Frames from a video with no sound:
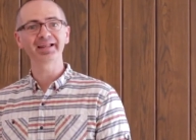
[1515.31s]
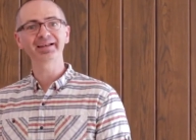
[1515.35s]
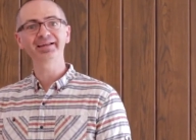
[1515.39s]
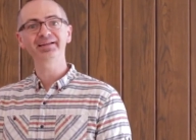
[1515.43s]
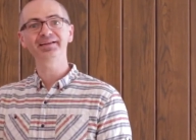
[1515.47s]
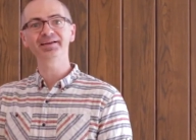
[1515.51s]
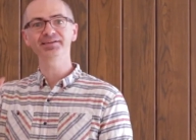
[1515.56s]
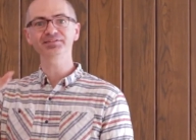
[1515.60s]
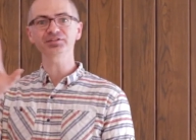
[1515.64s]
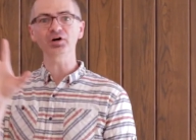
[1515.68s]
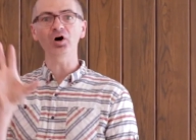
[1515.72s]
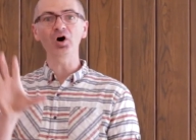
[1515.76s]
And
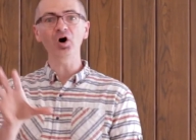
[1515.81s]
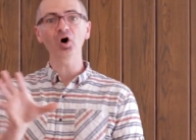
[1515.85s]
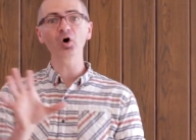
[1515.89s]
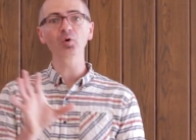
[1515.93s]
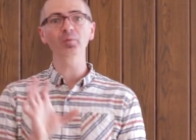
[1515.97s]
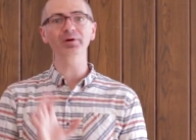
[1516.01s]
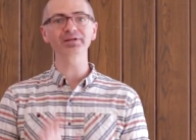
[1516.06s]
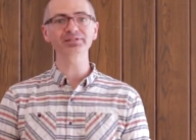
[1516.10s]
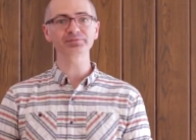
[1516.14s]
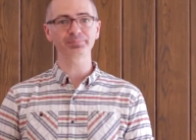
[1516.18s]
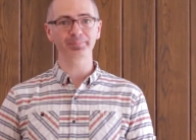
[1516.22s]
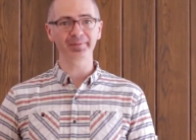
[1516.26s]
it has
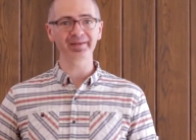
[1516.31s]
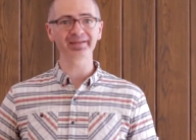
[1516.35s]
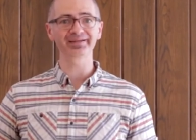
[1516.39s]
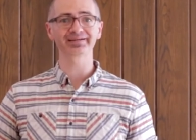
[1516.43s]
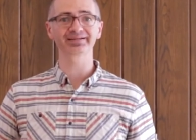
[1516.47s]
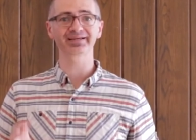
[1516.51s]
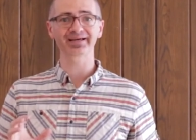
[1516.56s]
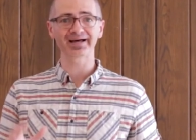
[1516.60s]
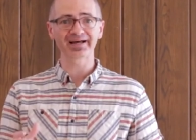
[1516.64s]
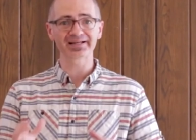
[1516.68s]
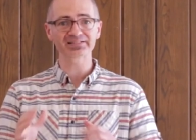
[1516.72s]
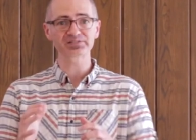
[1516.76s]
always
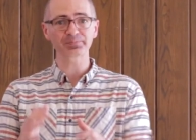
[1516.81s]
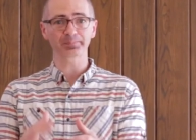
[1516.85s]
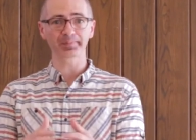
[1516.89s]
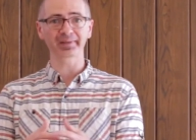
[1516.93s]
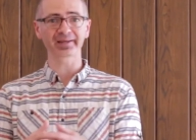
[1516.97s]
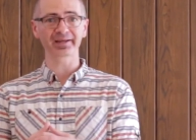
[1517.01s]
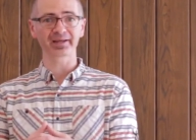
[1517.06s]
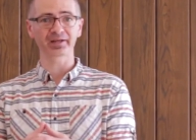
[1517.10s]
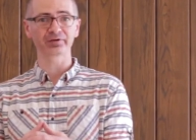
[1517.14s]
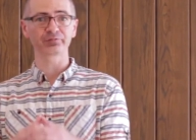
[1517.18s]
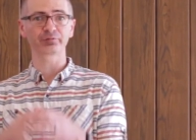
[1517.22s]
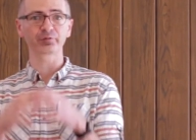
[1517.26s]
been God's
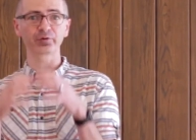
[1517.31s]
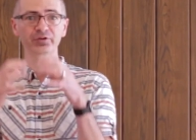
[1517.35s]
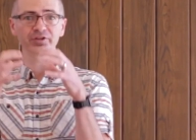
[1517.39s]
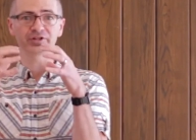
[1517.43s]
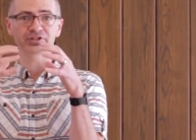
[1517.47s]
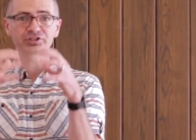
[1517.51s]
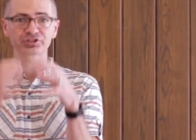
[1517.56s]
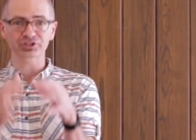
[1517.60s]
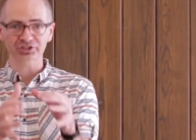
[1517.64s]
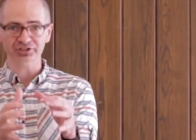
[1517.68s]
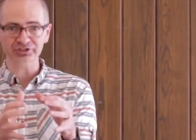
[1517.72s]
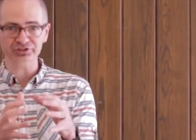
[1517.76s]
plan for
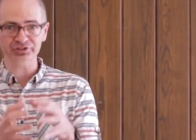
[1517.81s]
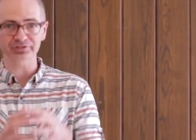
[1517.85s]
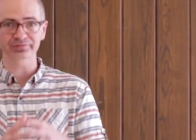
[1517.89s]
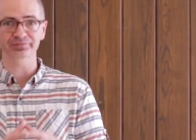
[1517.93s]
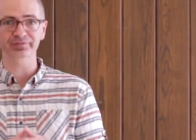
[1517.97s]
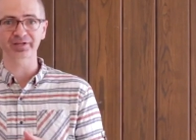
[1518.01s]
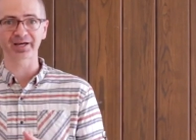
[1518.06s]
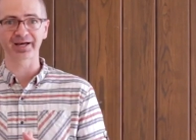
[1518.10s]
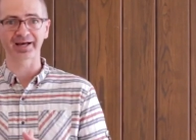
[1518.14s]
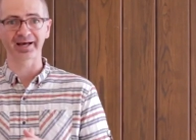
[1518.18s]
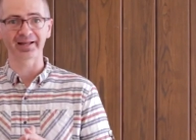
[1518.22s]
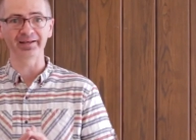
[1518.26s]
the church
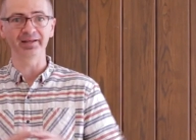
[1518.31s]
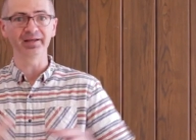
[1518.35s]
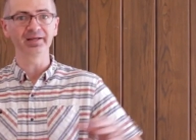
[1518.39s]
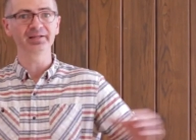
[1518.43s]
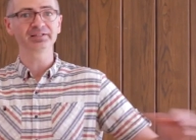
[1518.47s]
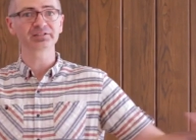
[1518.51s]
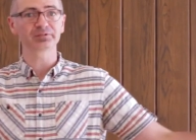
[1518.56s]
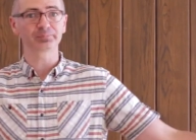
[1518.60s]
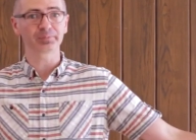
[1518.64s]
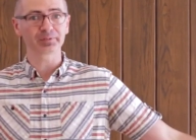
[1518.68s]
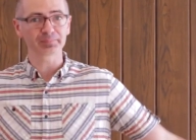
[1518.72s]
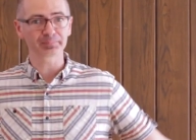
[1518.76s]
of God
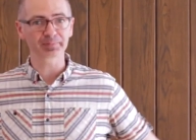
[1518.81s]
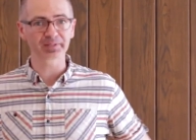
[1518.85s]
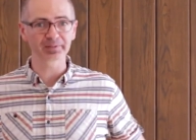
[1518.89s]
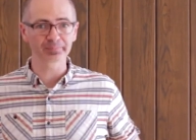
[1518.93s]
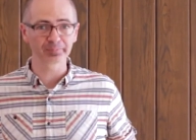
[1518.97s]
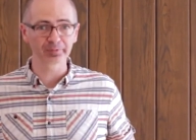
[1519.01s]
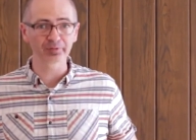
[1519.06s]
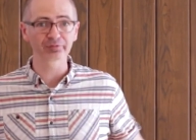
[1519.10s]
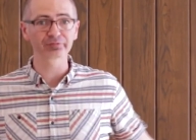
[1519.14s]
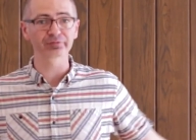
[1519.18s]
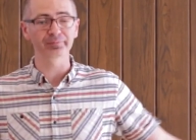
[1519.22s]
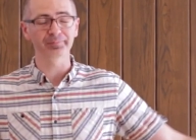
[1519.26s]
to be
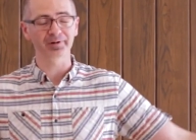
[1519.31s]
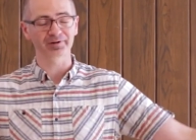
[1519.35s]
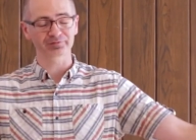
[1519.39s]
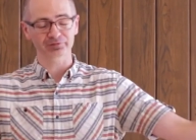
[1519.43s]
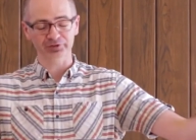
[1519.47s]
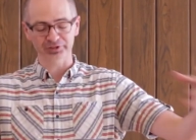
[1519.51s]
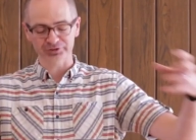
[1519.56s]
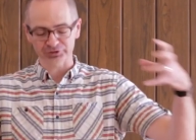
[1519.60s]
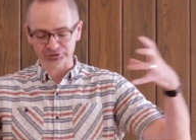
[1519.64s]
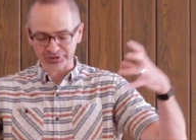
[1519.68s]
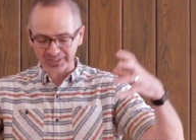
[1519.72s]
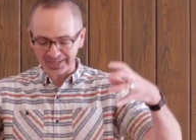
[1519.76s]
people from
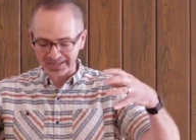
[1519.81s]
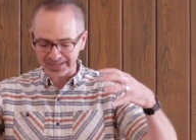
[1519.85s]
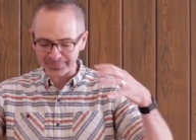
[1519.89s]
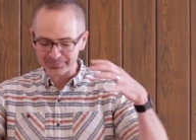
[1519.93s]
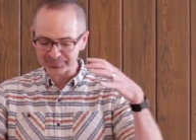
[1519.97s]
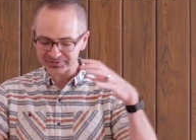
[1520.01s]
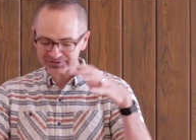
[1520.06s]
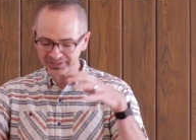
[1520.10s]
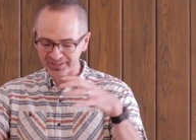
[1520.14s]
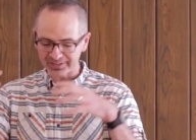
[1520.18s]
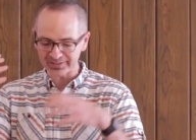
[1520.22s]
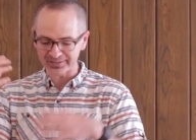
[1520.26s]
every
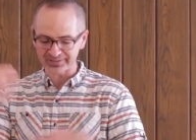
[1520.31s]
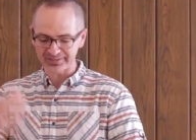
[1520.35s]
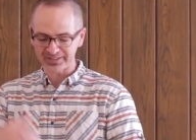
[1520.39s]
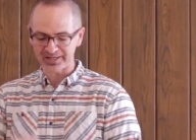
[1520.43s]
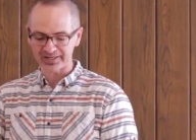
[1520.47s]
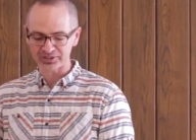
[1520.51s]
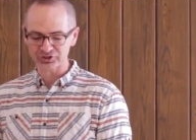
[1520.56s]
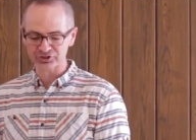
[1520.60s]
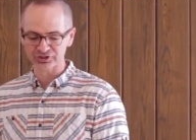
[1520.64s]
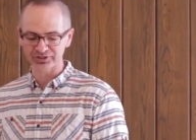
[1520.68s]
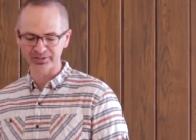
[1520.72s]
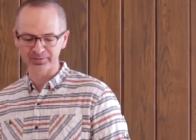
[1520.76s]
tribe, tongue,
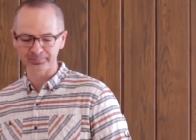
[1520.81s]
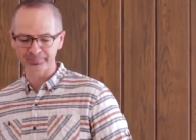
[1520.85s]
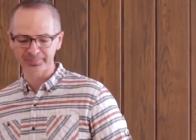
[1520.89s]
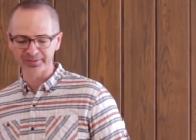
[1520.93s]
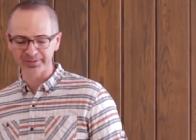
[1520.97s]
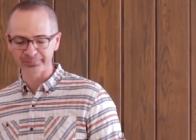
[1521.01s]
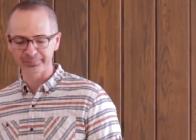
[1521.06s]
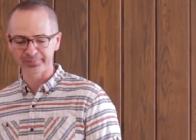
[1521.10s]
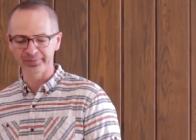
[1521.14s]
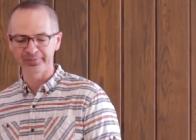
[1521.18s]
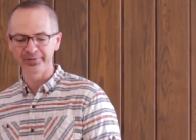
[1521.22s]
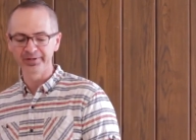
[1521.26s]
nation, and
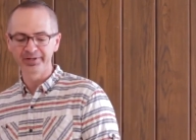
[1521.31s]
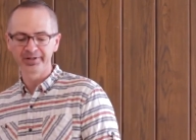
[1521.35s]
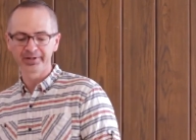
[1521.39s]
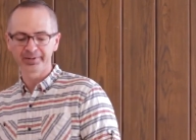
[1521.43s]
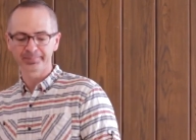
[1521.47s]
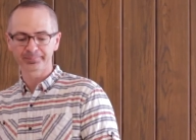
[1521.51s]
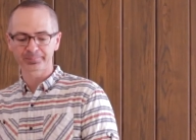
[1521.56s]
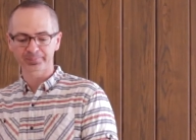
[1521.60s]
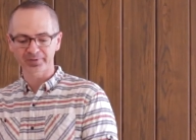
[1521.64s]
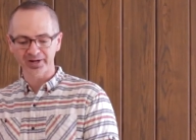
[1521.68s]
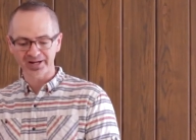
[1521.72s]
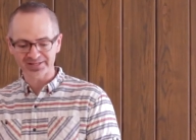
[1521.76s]
people
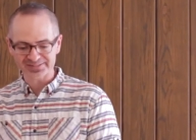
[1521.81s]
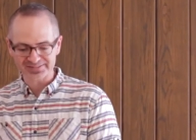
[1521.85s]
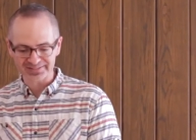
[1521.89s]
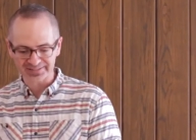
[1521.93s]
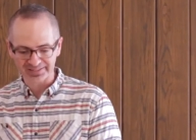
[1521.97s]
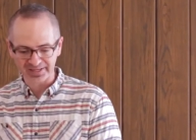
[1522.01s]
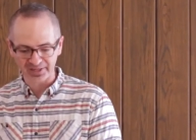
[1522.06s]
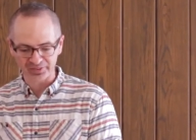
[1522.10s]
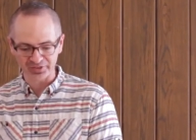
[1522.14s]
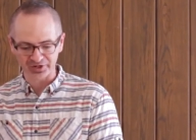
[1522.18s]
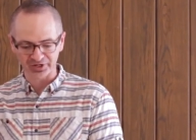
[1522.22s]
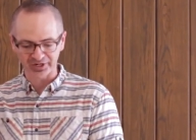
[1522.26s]
brought
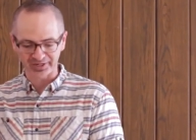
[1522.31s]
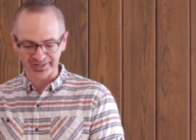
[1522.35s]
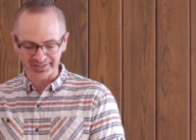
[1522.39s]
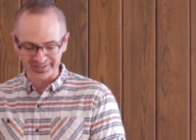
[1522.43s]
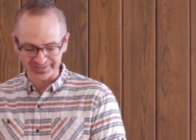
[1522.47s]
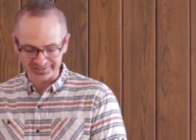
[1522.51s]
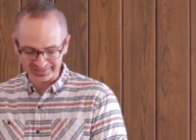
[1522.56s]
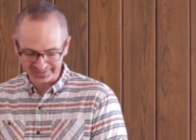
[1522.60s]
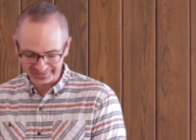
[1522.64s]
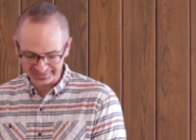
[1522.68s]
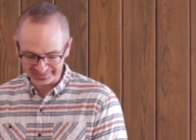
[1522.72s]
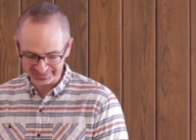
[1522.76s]
together
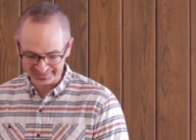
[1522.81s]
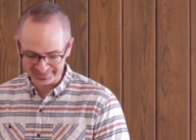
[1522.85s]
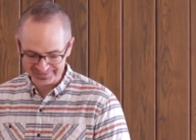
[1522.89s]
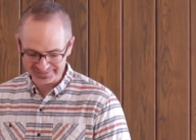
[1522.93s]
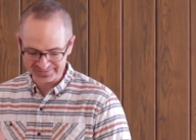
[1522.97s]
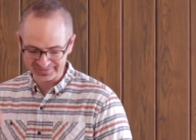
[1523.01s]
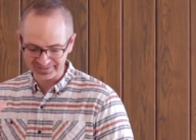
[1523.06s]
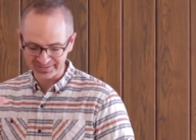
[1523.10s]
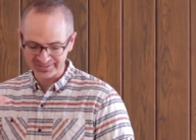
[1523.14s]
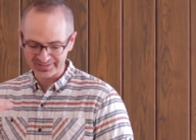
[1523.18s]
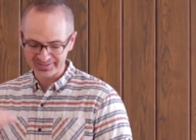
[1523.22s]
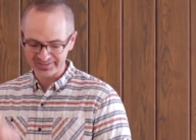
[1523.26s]
in
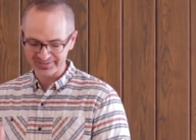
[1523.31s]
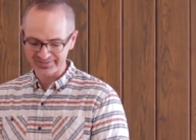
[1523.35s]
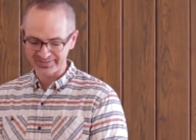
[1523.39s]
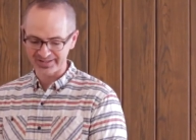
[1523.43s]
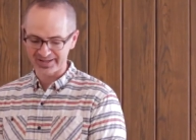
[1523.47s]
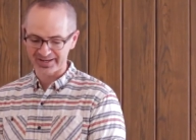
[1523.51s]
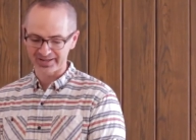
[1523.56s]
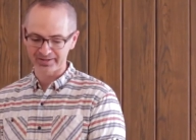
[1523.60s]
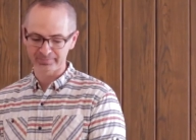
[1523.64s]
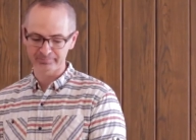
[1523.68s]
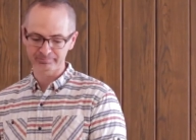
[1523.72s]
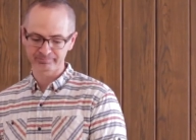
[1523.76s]
His
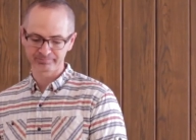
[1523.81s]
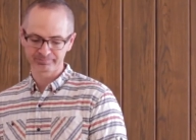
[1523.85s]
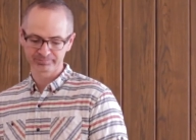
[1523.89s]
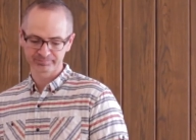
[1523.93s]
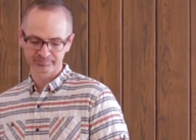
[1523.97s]
name.